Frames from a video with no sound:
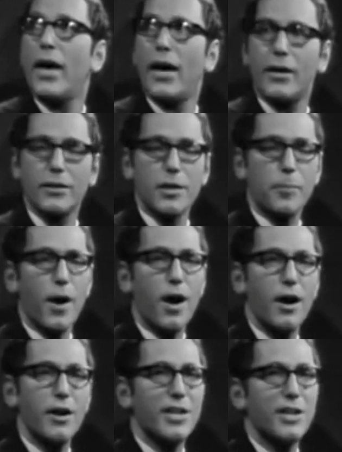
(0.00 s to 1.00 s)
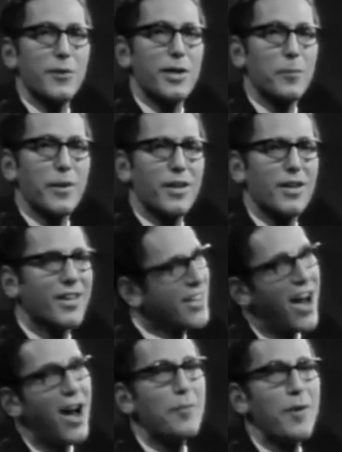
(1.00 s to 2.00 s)
and the party will be
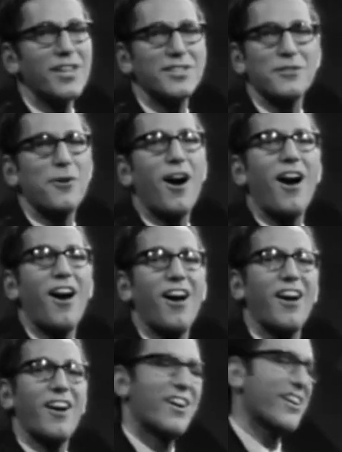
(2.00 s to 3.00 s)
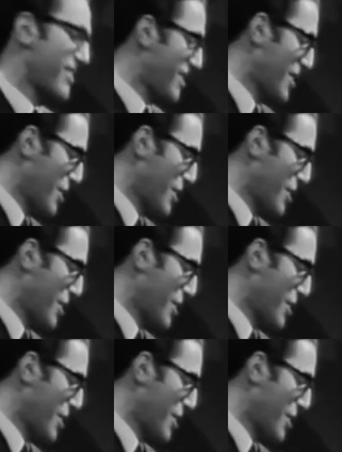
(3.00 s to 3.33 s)
come as you are.